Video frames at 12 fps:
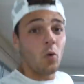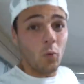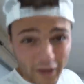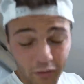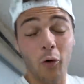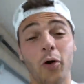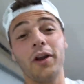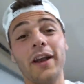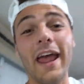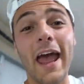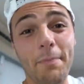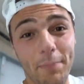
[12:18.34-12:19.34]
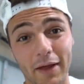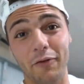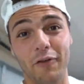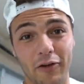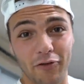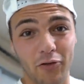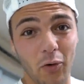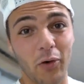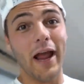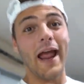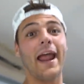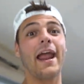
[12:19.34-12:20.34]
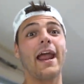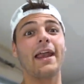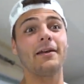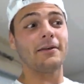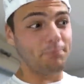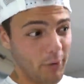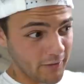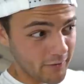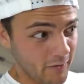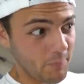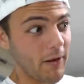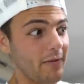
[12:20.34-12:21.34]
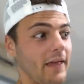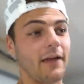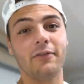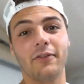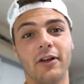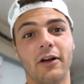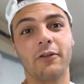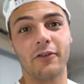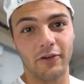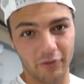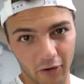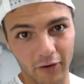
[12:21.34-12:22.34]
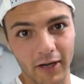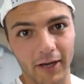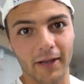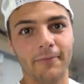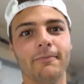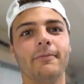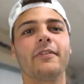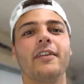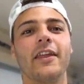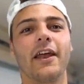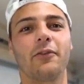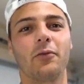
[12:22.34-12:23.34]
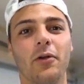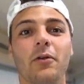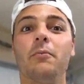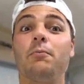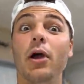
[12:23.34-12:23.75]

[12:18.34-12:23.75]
We toured an epic fish store and Brenton spent thousands of dollars on a Jardini. See you in the next one.